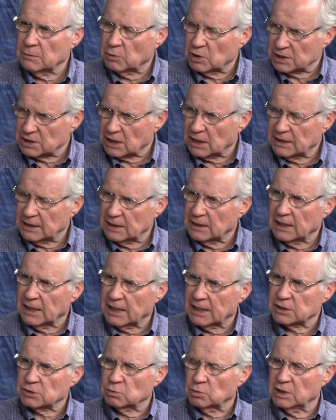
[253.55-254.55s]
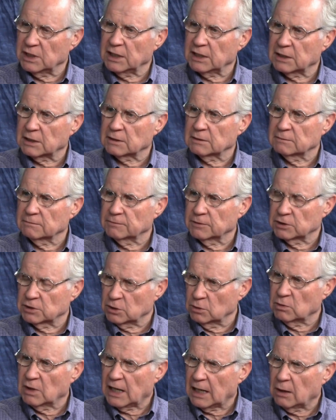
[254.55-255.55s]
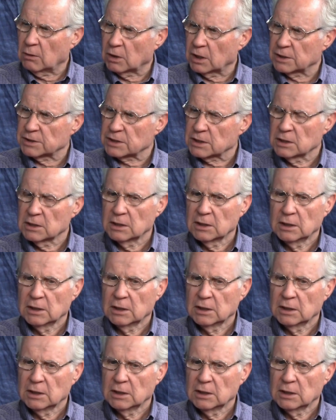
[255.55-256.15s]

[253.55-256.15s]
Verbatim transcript: which I did last week for two hours,